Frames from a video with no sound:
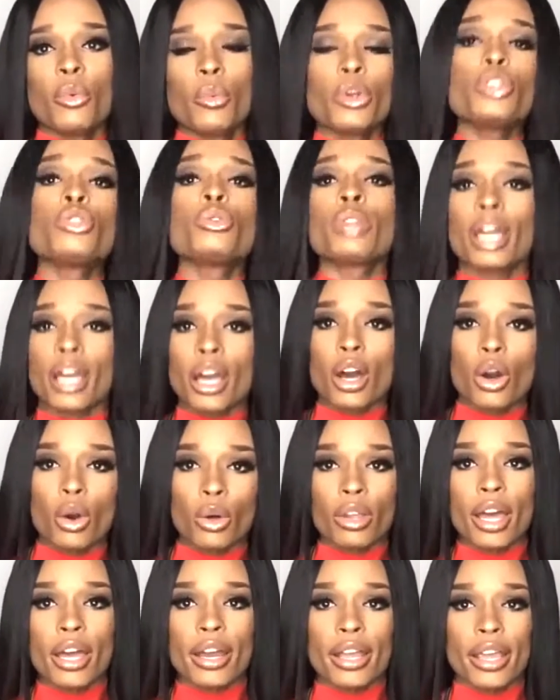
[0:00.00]
We do like a
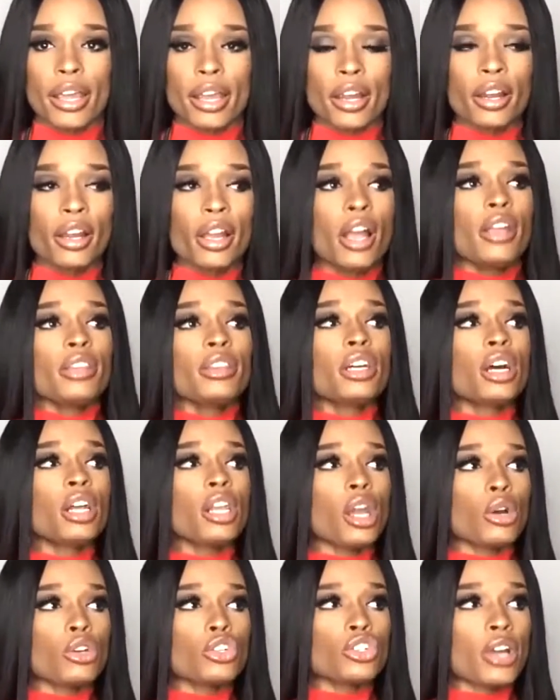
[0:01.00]
whole lot of hair. The
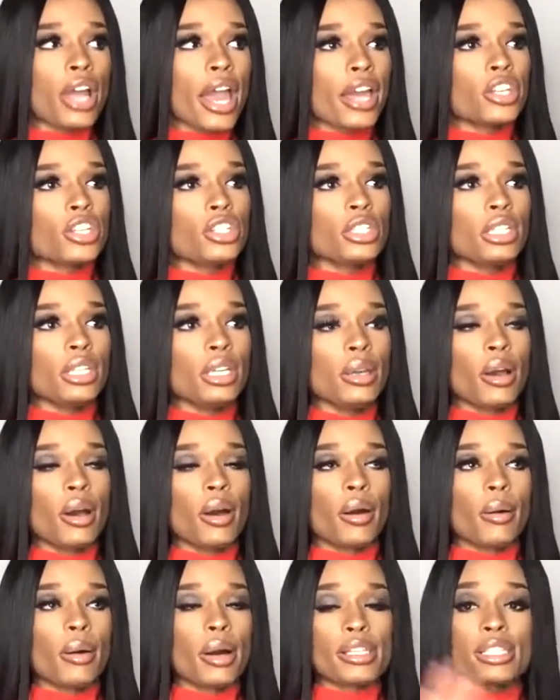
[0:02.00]
closure actually,
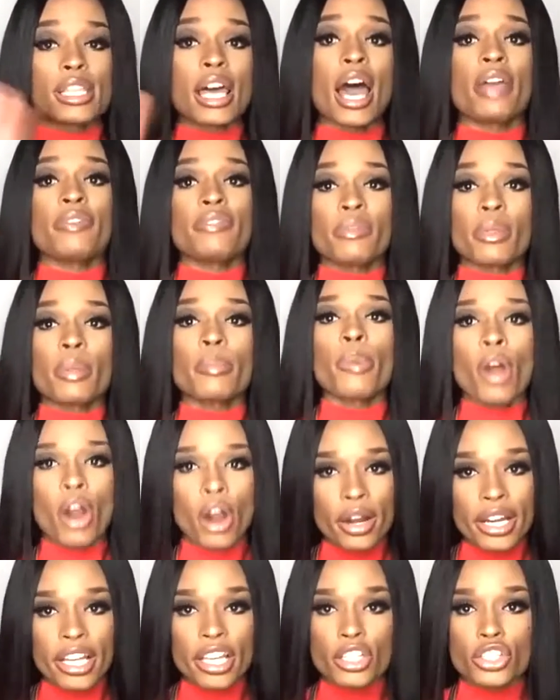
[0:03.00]
aside from the
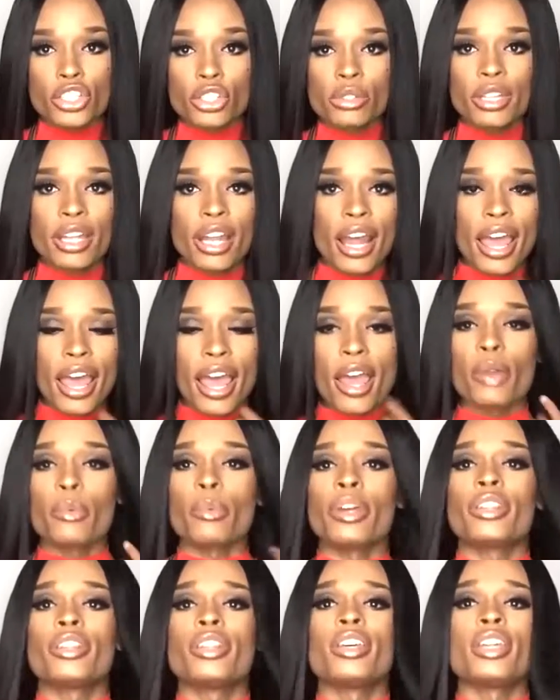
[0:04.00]
part issue that I
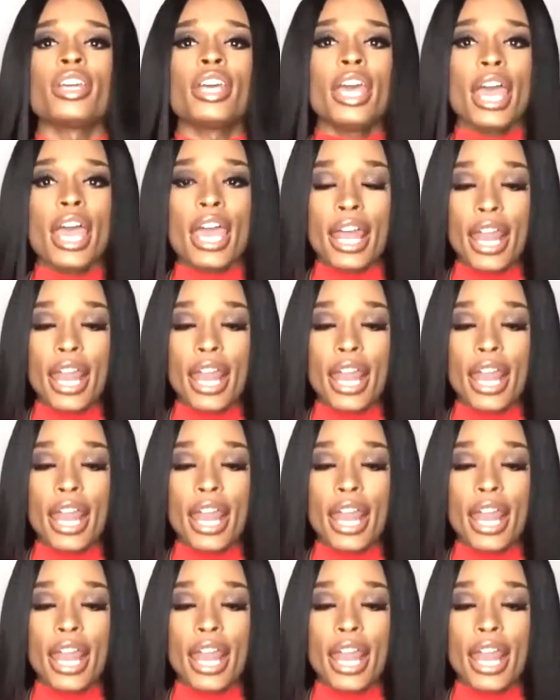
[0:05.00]
had with it,